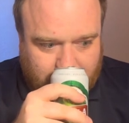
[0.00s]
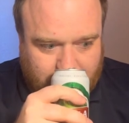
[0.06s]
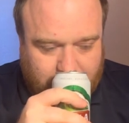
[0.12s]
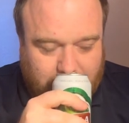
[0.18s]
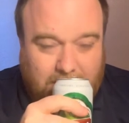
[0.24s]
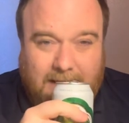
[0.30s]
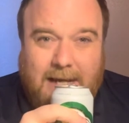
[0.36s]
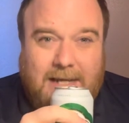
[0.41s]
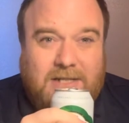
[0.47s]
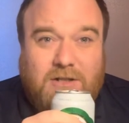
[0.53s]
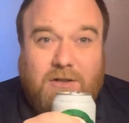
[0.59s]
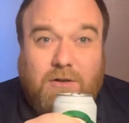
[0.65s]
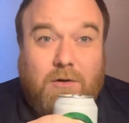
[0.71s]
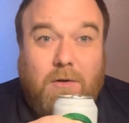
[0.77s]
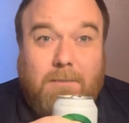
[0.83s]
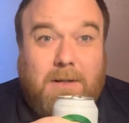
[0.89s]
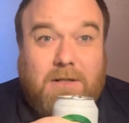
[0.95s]
But it hasn't
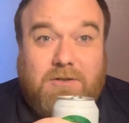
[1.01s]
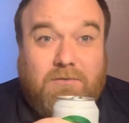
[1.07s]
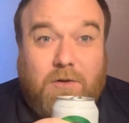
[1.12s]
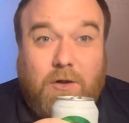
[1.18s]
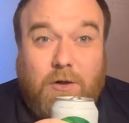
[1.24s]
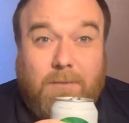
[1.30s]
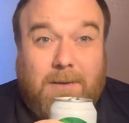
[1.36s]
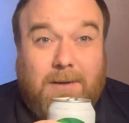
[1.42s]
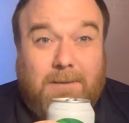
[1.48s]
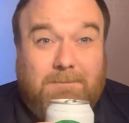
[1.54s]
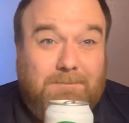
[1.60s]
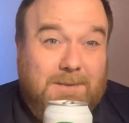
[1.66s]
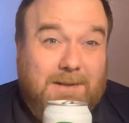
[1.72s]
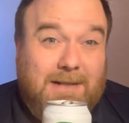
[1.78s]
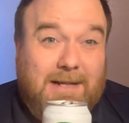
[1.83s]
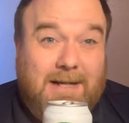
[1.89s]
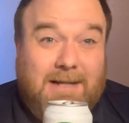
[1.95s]
got much aroma.
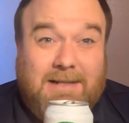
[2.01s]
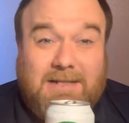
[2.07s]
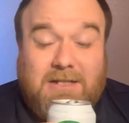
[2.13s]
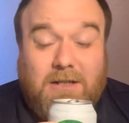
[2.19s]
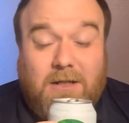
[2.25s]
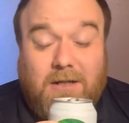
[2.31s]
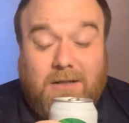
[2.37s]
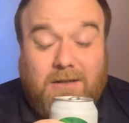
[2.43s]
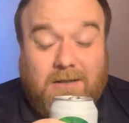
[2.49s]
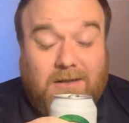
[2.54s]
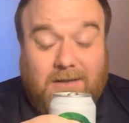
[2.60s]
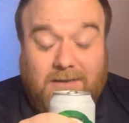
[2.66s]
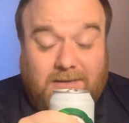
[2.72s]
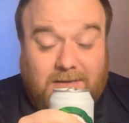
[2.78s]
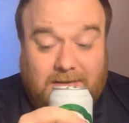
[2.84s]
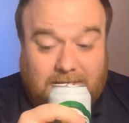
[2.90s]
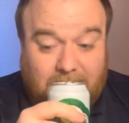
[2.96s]
Again, it's a
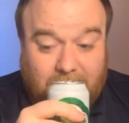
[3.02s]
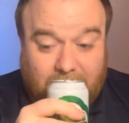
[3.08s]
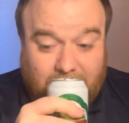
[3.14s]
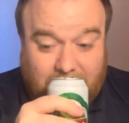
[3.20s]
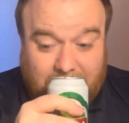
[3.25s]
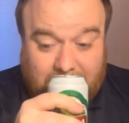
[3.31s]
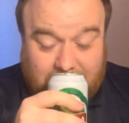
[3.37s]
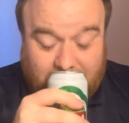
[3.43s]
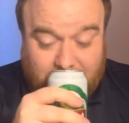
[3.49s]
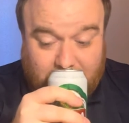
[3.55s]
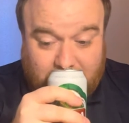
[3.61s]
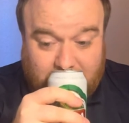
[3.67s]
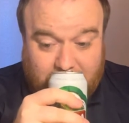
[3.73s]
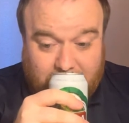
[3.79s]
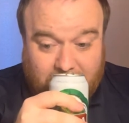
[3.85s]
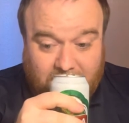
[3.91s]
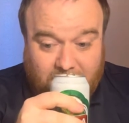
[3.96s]
lager. They don't really have
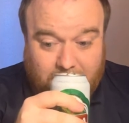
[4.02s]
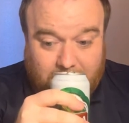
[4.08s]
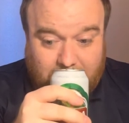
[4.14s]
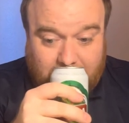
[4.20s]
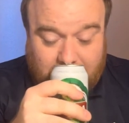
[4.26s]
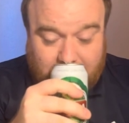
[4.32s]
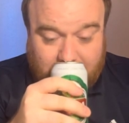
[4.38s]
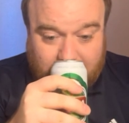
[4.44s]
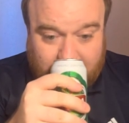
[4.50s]
much aroma, do they?